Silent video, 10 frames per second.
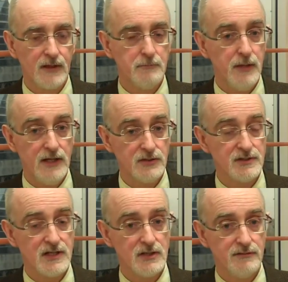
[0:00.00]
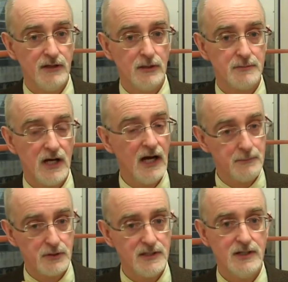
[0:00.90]
Patients had developed
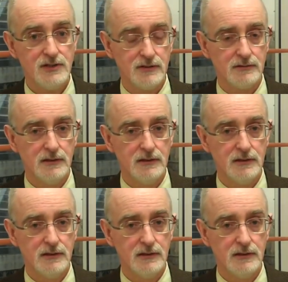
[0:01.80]
hypertension.